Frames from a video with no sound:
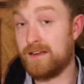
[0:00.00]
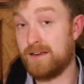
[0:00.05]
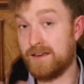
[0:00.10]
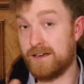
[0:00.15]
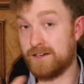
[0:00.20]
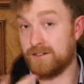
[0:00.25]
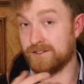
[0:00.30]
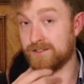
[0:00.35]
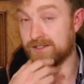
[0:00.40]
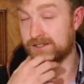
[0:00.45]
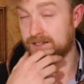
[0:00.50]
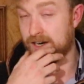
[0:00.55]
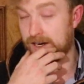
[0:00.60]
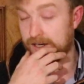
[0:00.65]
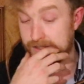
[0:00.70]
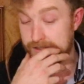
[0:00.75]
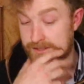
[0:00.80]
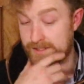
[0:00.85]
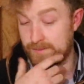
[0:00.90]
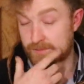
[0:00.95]
It doesn't
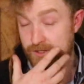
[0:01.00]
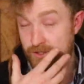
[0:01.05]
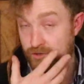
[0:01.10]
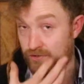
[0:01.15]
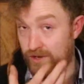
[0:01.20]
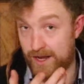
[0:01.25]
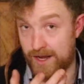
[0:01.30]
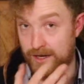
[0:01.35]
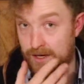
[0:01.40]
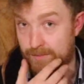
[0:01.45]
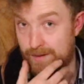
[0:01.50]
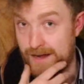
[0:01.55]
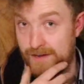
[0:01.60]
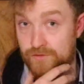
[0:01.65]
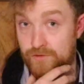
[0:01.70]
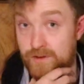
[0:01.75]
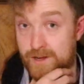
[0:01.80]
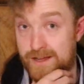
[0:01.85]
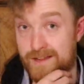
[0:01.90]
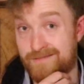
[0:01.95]
start. It seems to drain your
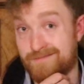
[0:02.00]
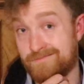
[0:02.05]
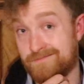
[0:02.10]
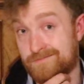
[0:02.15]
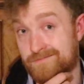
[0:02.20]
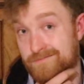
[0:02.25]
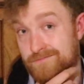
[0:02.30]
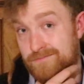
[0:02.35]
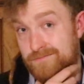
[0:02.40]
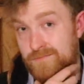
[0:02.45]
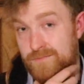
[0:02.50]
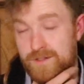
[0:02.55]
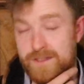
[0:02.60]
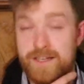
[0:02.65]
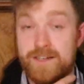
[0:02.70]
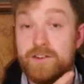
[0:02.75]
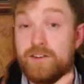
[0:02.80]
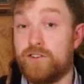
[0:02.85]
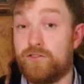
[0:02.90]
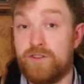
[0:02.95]
battery, and well,
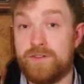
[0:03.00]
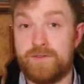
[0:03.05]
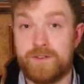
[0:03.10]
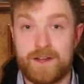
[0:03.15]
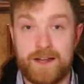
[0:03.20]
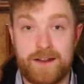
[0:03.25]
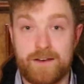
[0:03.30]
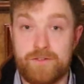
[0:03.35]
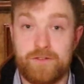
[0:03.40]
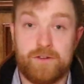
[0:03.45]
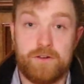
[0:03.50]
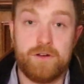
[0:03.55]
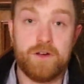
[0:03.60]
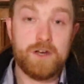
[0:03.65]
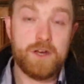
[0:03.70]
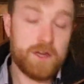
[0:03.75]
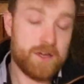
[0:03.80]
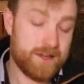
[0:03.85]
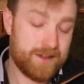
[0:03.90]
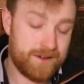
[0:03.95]
then you're adrift again. So
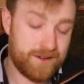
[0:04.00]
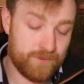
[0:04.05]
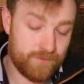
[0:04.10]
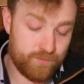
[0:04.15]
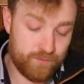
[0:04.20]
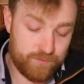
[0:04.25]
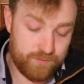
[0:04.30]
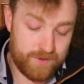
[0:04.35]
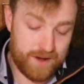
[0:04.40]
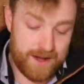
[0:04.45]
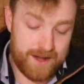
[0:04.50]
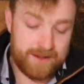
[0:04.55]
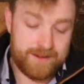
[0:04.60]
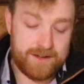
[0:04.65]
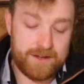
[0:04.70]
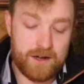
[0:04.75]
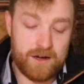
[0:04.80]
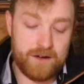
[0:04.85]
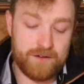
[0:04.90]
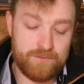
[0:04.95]
I
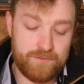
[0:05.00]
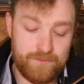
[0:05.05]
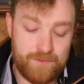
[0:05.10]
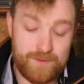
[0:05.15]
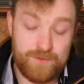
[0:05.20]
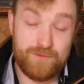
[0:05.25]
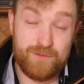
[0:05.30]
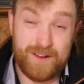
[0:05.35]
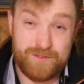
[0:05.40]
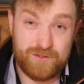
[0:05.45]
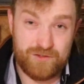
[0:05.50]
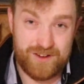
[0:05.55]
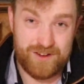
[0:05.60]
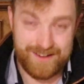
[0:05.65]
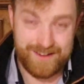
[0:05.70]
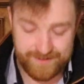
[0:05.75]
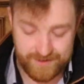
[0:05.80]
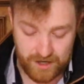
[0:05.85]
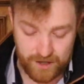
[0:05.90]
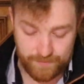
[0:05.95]
thought we've got to try
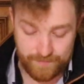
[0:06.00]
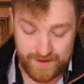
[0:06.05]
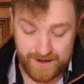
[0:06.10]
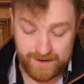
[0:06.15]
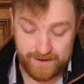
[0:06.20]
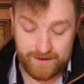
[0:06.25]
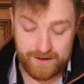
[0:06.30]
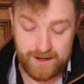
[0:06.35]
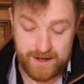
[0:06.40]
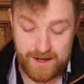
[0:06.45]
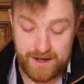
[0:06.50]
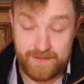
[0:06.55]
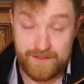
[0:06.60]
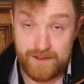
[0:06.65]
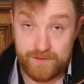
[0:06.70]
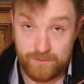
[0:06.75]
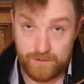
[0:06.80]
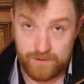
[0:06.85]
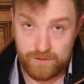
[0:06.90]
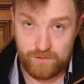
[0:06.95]
and stop that, and
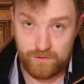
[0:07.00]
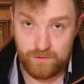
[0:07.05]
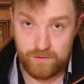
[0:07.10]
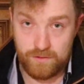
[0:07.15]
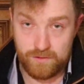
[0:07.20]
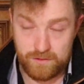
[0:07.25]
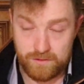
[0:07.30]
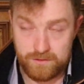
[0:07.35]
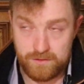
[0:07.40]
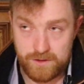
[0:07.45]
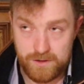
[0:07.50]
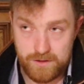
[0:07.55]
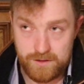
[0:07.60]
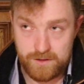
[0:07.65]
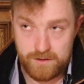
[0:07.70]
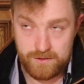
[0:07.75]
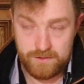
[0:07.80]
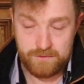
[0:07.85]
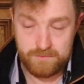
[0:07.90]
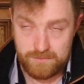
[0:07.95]
that's what Google
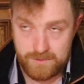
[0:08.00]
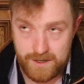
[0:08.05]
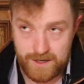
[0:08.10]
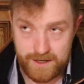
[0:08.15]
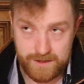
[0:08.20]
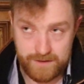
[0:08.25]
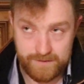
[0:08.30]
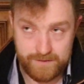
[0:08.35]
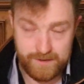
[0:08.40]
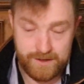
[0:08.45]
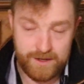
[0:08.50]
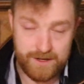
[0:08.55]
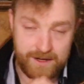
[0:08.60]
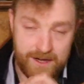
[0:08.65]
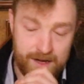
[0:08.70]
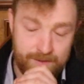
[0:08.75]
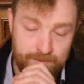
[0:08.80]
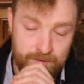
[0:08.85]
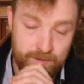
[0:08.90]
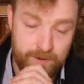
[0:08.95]
has
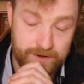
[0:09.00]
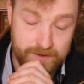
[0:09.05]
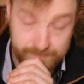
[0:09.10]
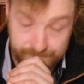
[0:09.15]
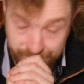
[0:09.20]
helped me with.